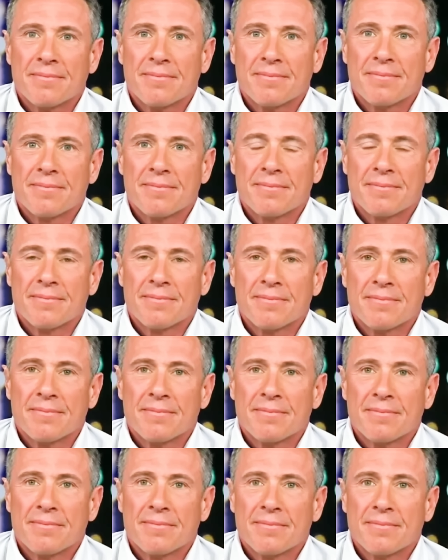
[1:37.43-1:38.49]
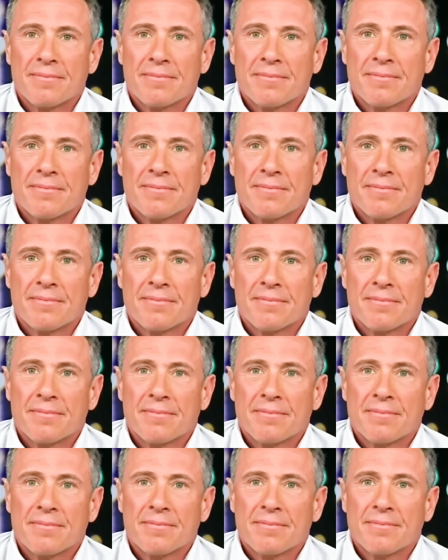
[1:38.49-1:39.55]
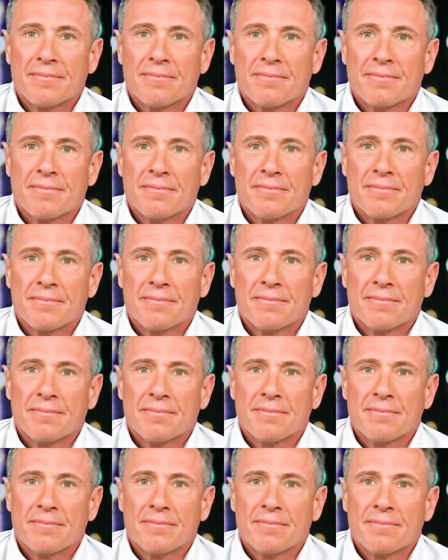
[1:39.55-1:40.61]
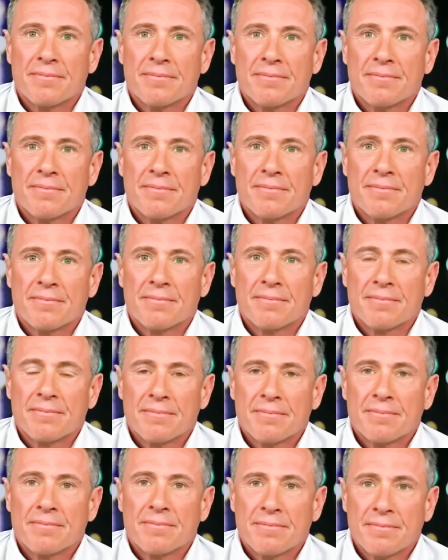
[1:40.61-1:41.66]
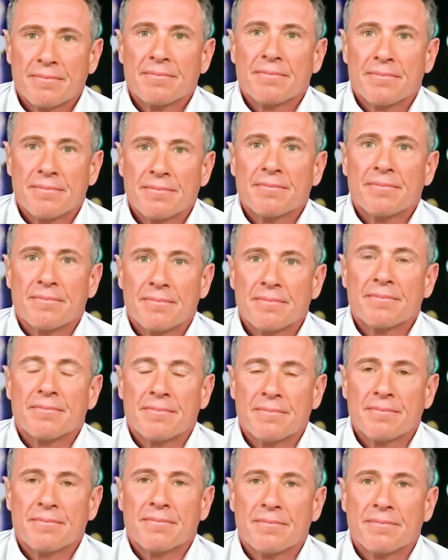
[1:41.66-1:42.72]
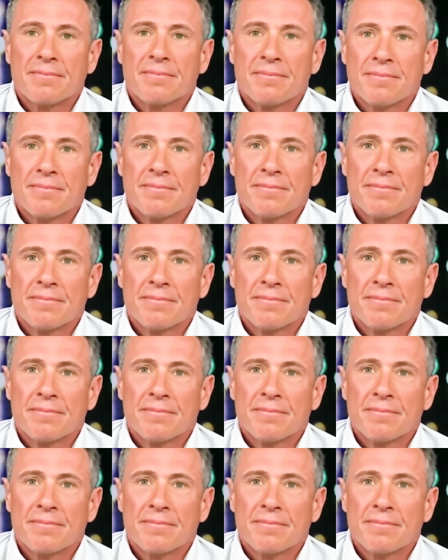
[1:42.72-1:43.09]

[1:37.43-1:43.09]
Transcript: This person isn't speaking.